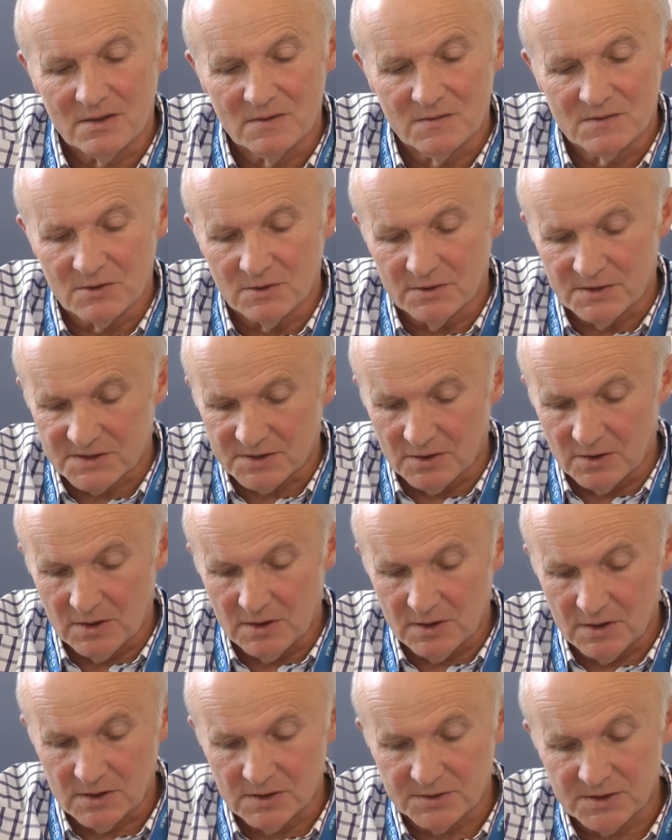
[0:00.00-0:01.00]
You told us
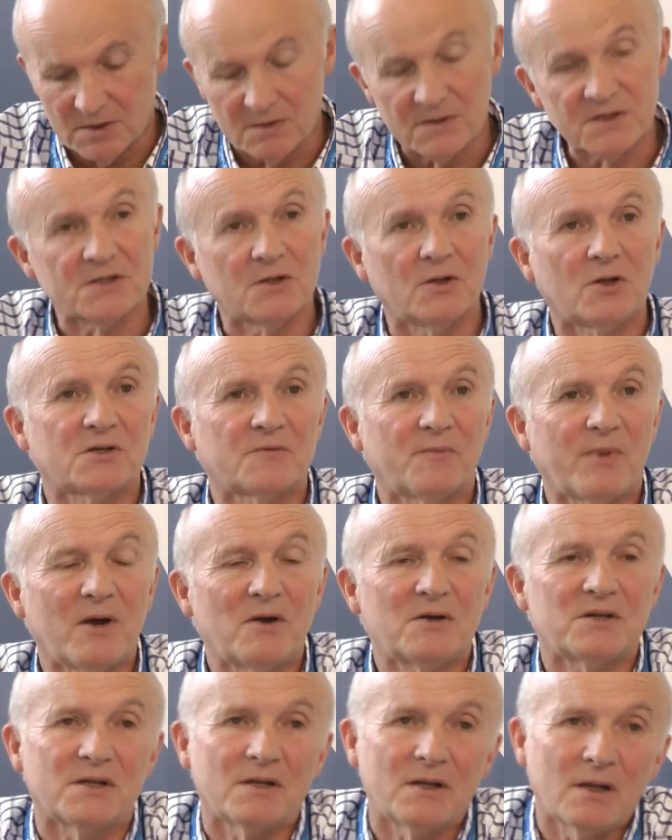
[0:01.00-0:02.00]
a lot
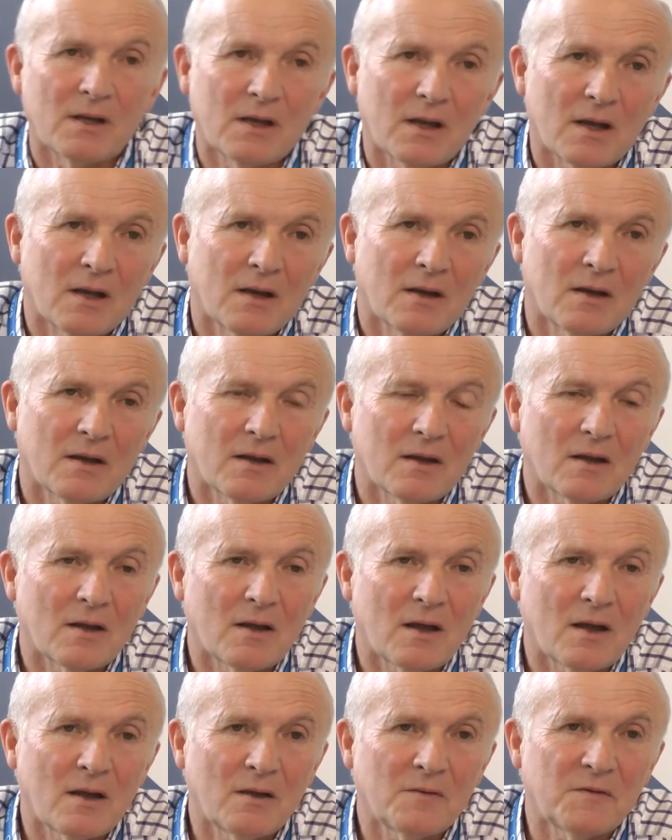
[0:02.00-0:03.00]
about it, and
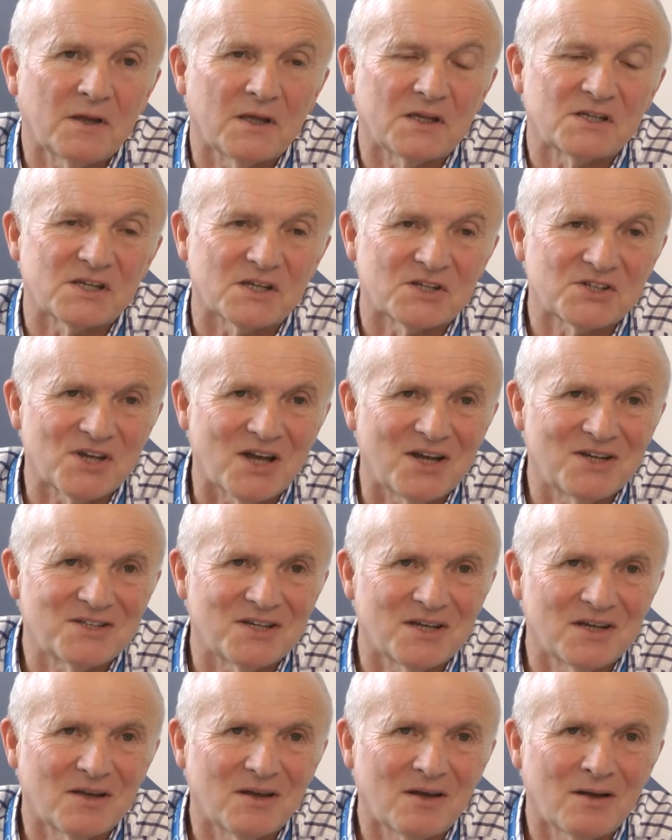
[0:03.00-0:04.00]
I think it's
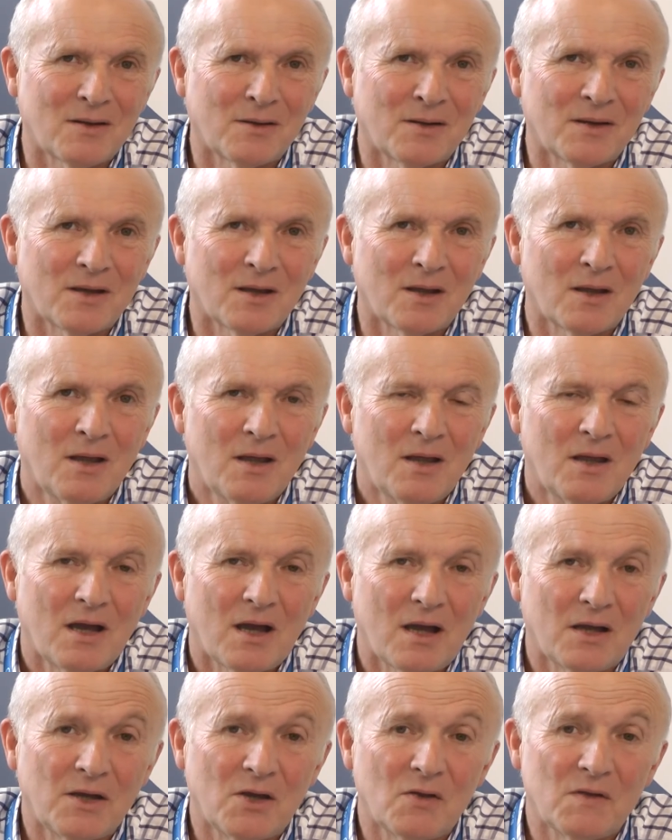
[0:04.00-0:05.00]
exciting, and
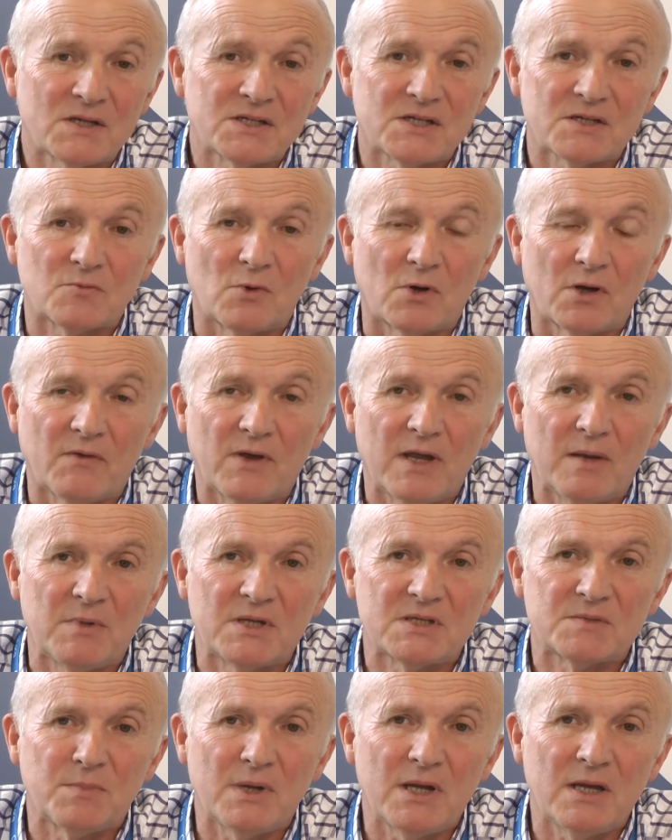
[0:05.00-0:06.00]
I know this is one of
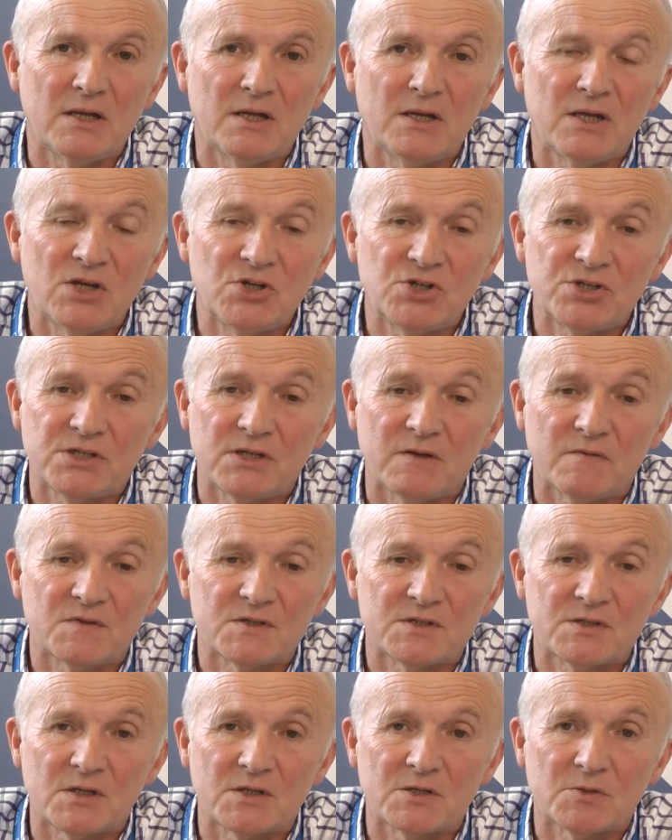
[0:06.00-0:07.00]
AMEE's main
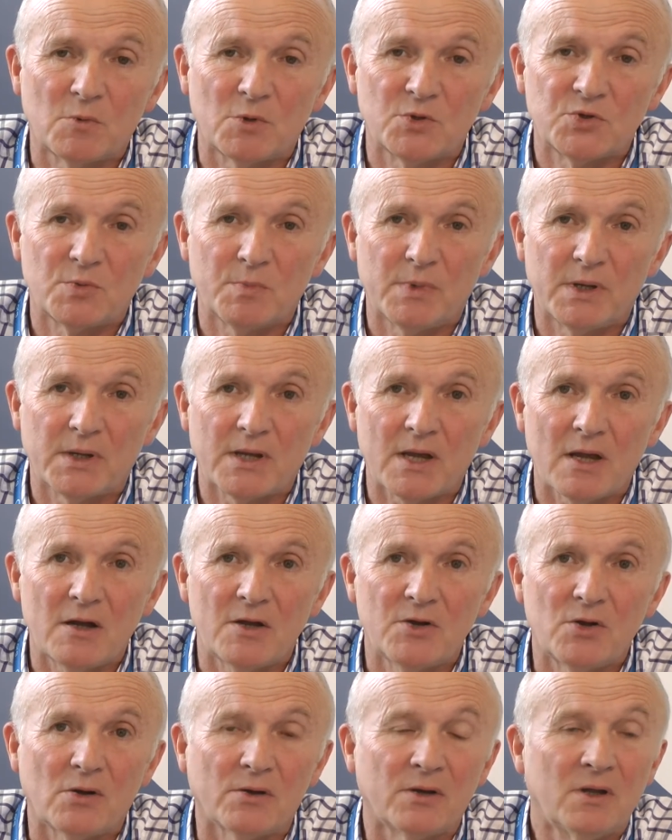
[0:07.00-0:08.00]
initiatives which will be
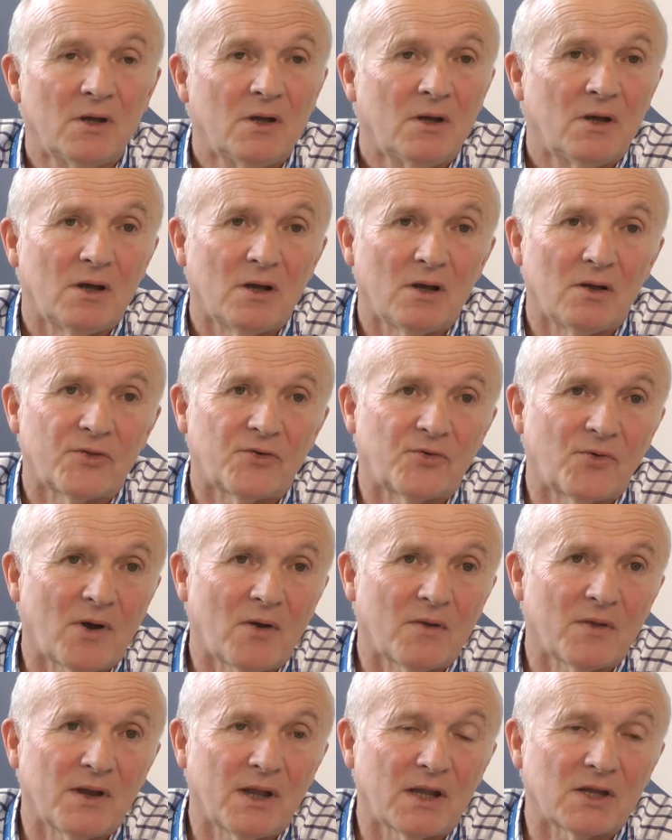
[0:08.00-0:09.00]
carried on
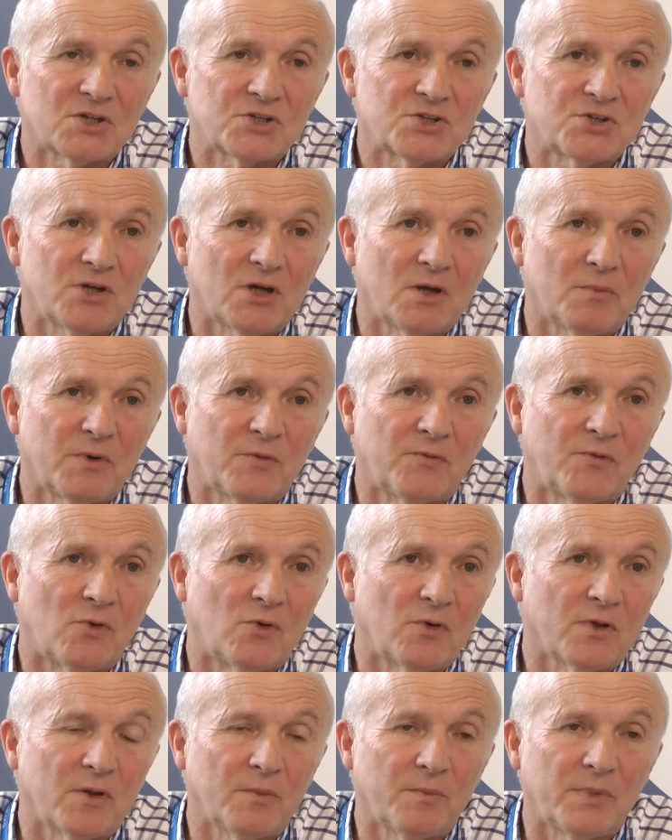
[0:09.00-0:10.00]
throughout the next year
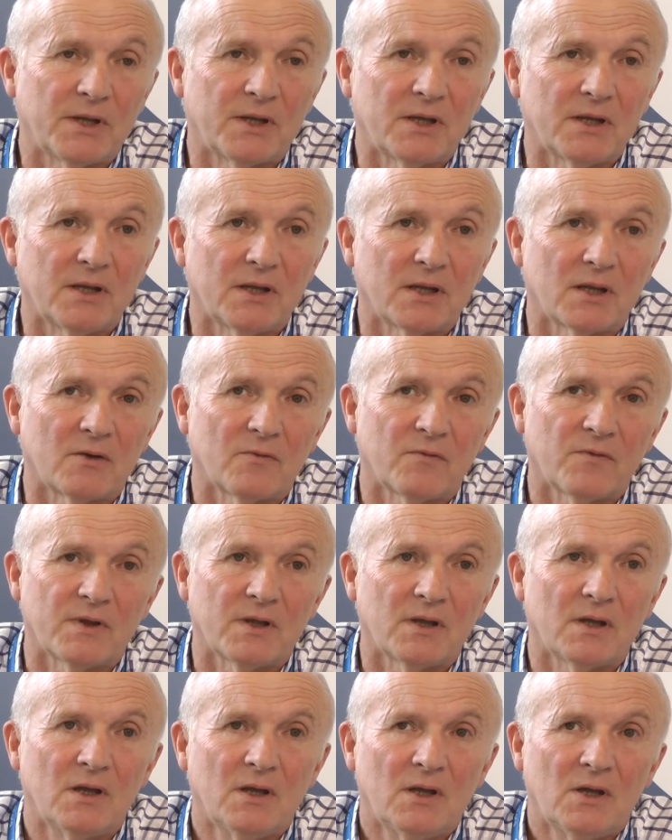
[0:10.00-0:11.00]
before the beginning of
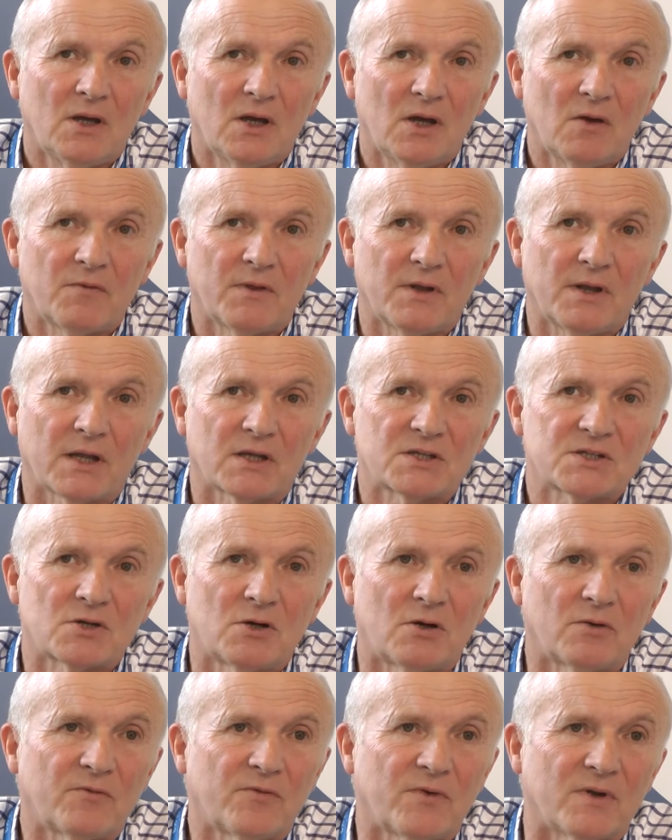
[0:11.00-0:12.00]
the next
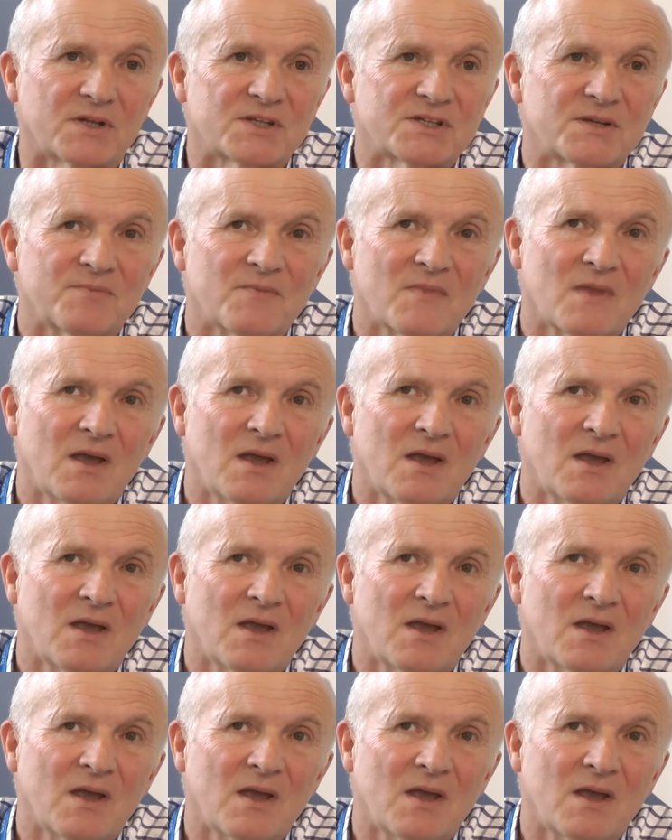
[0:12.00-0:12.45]
conference.